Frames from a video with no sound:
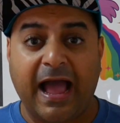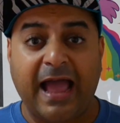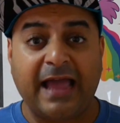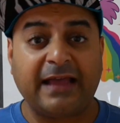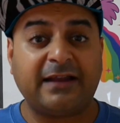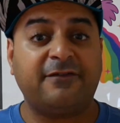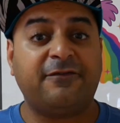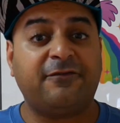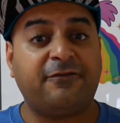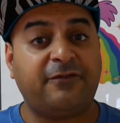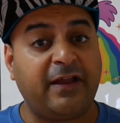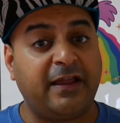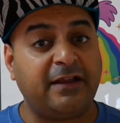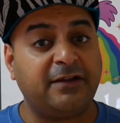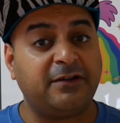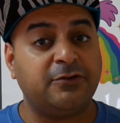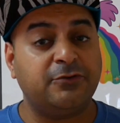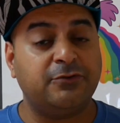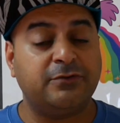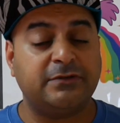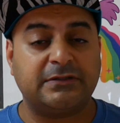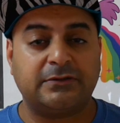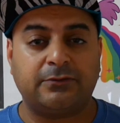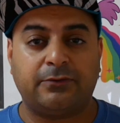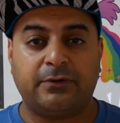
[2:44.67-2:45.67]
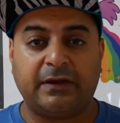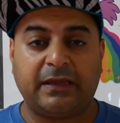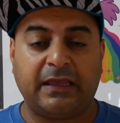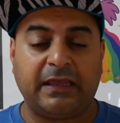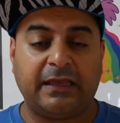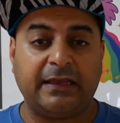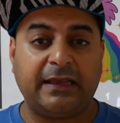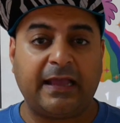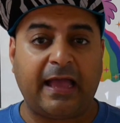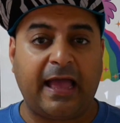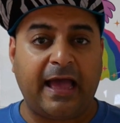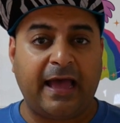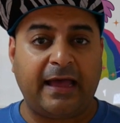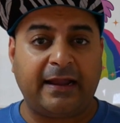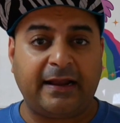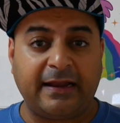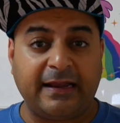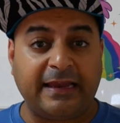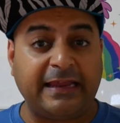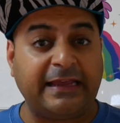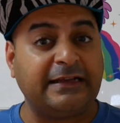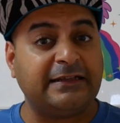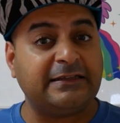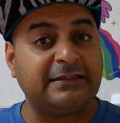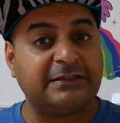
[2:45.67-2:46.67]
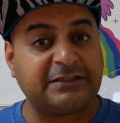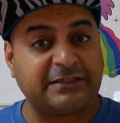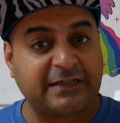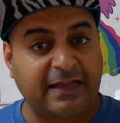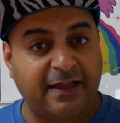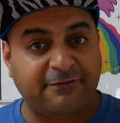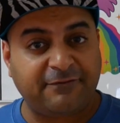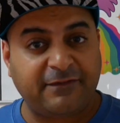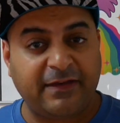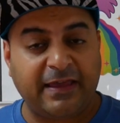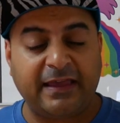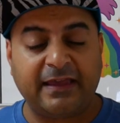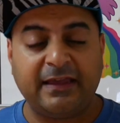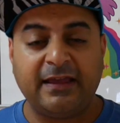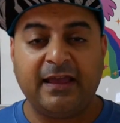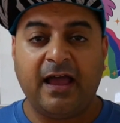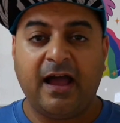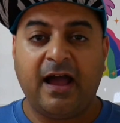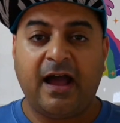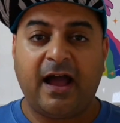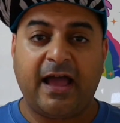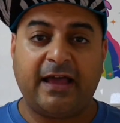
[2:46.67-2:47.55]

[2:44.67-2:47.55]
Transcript: I had a friend who was working at an English cafe.